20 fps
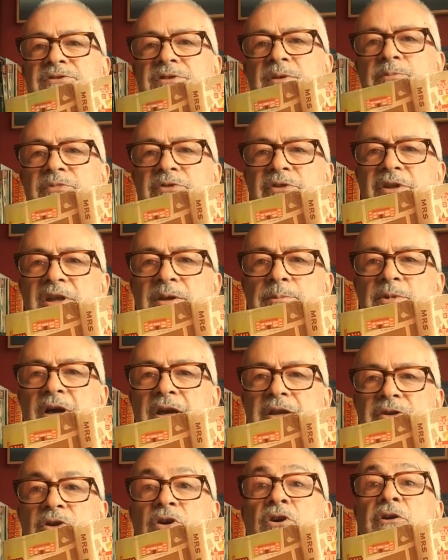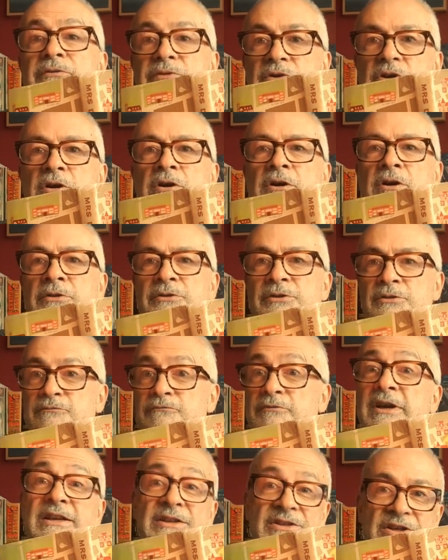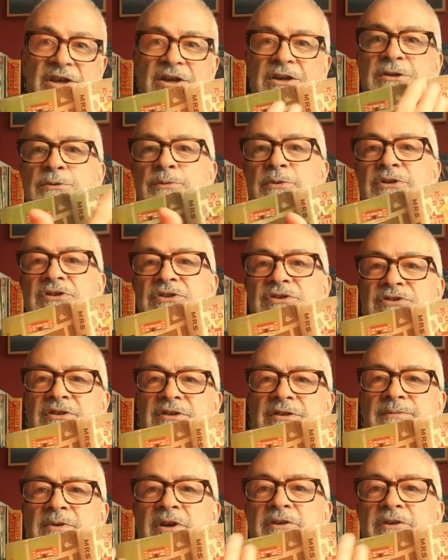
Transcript: something you might not have got on the radio which is a,